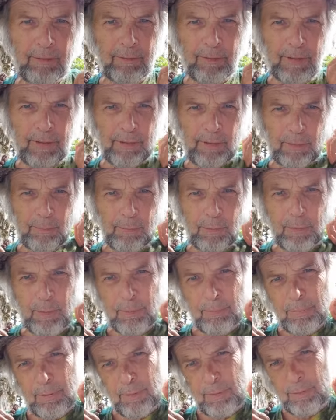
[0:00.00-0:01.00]
Well, they just put
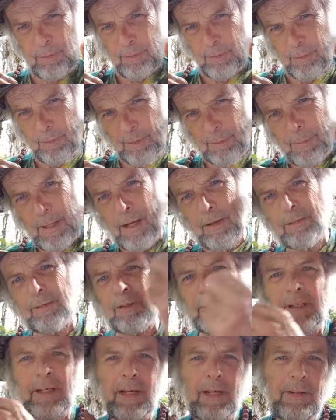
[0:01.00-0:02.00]
the
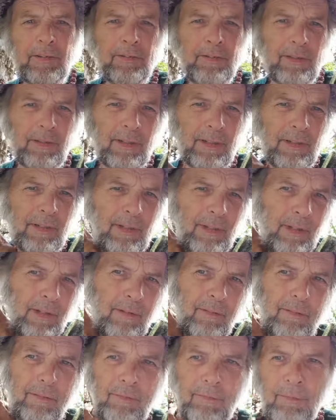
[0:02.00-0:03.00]
basket case in there
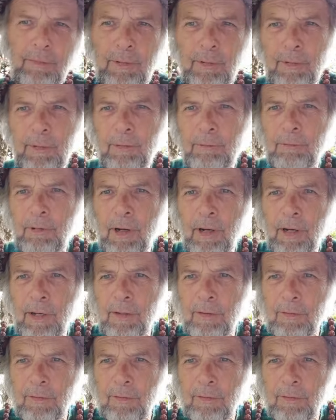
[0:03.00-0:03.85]
for the ride.